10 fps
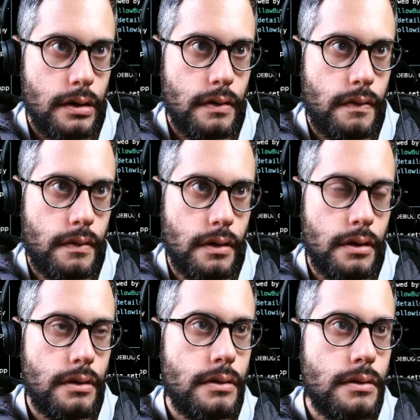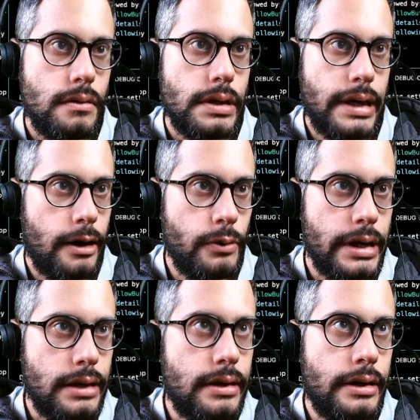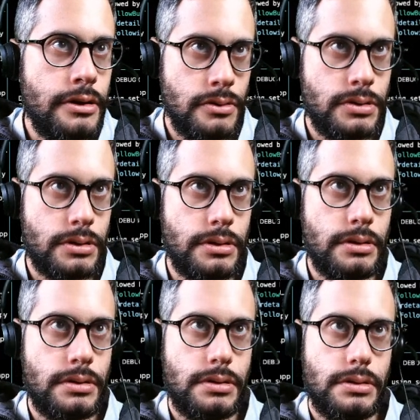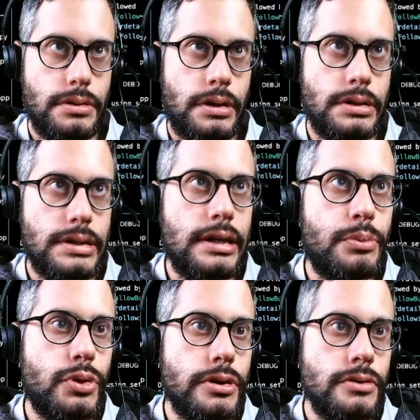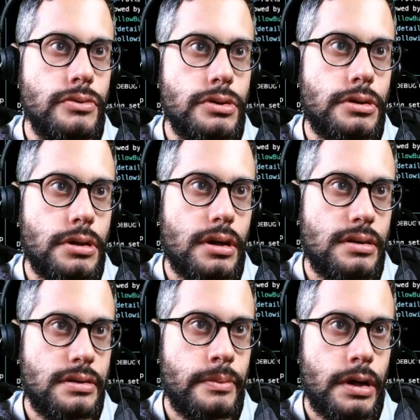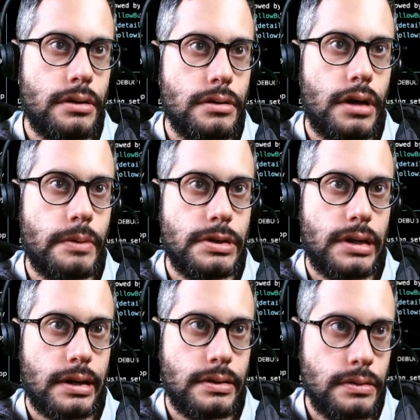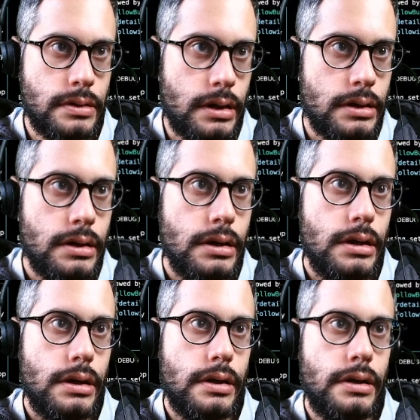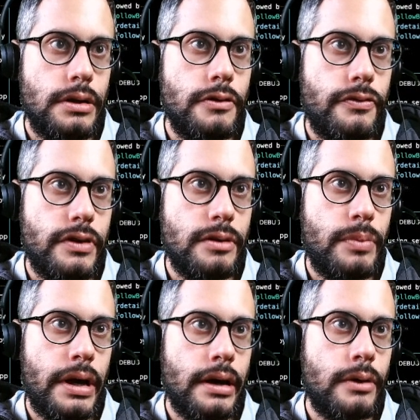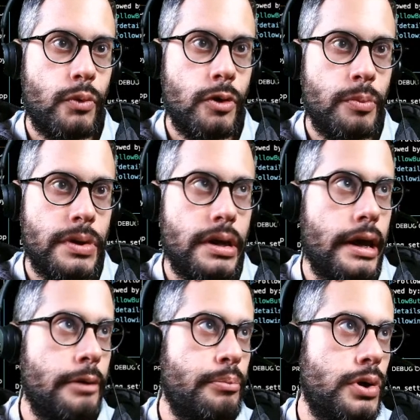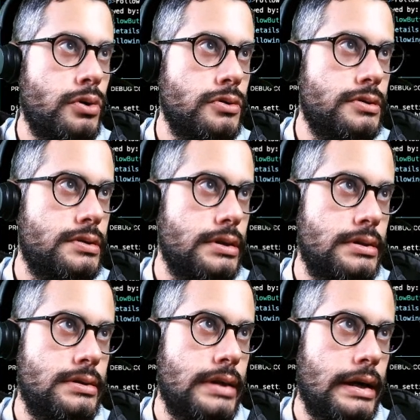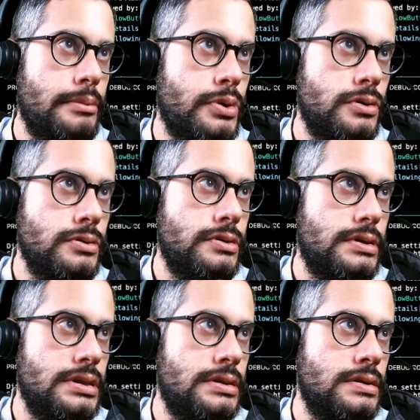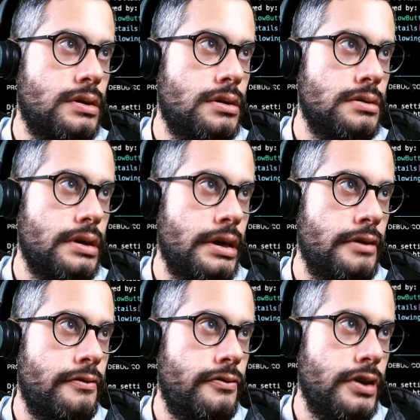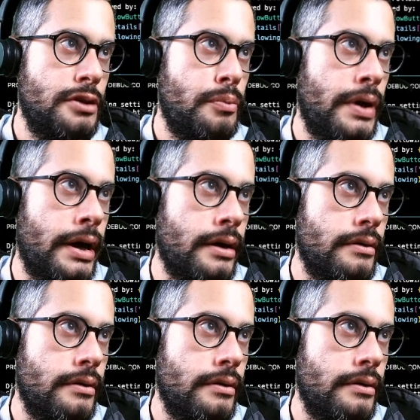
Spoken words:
So yeah, we're getting that user on the teleport user custom model object that. The new feedback will be a post. It's not a post. It's called a feedback.